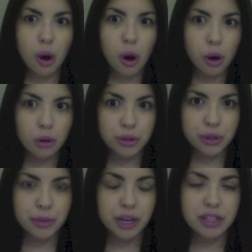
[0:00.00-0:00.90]
all
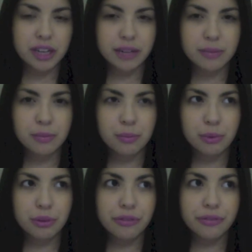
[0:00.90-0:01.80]
too much. I
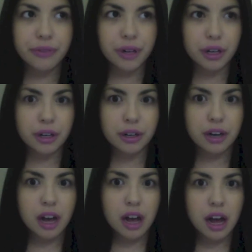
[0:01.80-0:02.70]
prefer
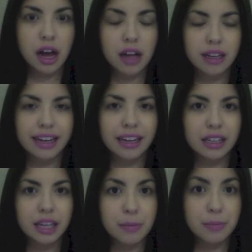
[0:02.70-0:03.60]
like a
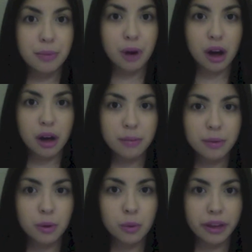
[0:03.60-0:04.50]
lip balm
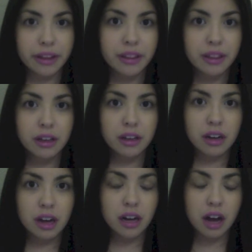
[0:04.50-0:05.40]
with
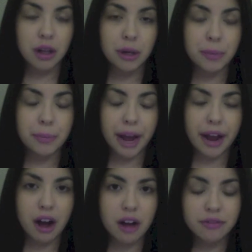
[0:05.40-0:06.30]
a color
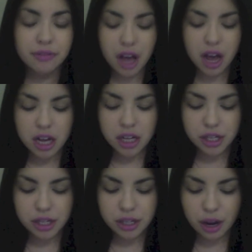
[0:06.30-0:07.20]
payoff.
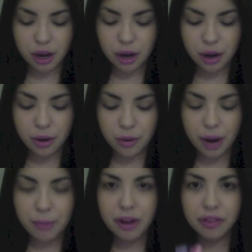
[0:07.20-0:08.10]
So
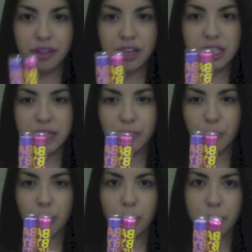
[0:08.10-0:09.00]
I bought these
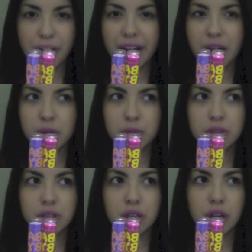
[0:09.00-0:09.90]
for around